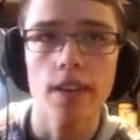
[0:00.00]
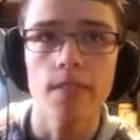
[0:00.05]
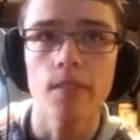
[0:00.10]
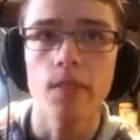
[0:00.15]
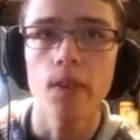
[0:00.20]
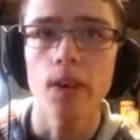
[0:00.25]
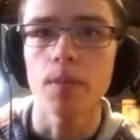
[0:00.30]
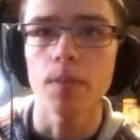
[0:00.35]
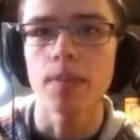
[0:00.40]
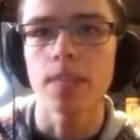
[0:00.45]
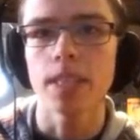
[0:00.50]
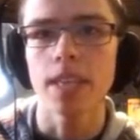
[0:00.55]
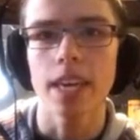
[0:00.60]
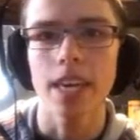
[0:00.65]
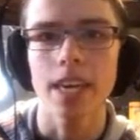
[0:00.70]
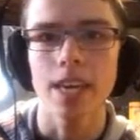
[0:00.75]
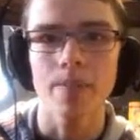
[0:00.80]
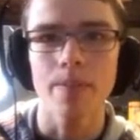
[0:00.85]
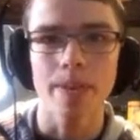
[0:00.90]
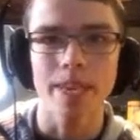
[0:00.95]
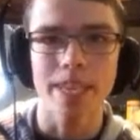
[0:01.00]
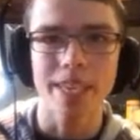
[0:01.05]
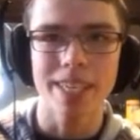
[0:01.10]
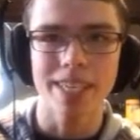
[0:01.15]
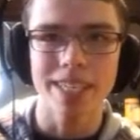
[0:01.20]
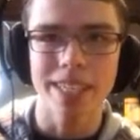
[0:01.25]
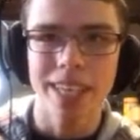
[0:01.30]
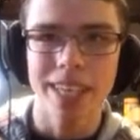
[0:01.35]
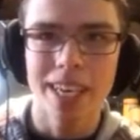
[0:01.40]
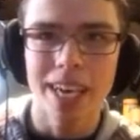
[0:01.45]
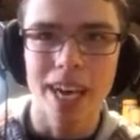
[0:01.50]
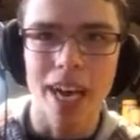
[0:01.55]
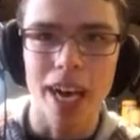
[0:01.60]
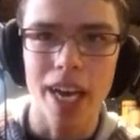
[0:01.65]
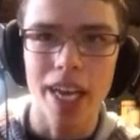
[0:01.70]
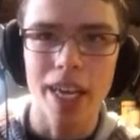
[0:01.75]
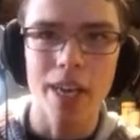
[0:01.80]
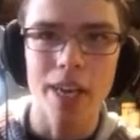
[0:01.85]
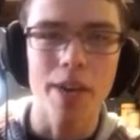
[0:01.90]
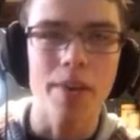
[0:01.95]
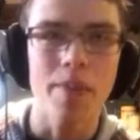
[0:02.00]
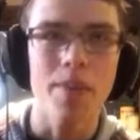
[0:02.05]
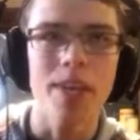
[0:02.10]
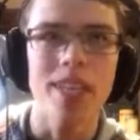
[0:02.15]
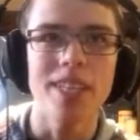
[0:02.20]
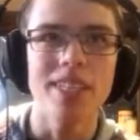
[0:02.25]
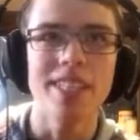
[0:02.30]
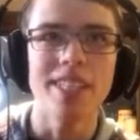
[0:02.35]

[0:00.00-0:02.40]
of what I'm saying, because I am